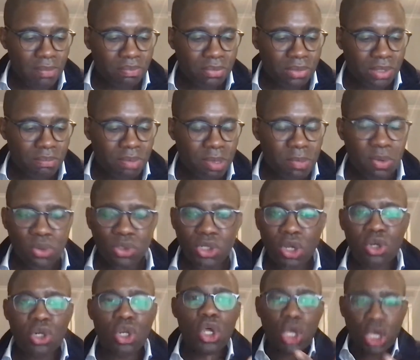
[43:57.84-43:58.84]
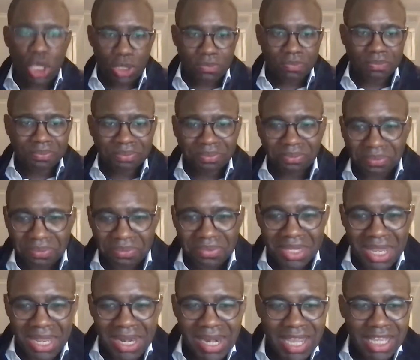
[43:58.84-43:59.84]
people who don't look
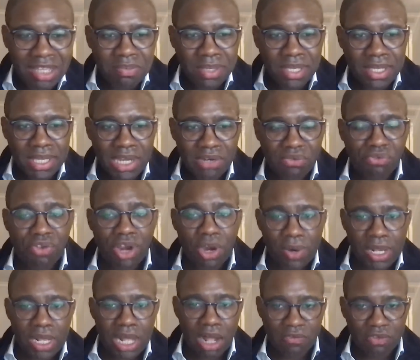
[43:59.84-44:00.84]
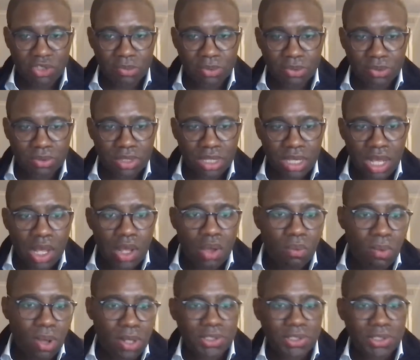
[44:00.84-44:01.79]
like me get very comfortable once they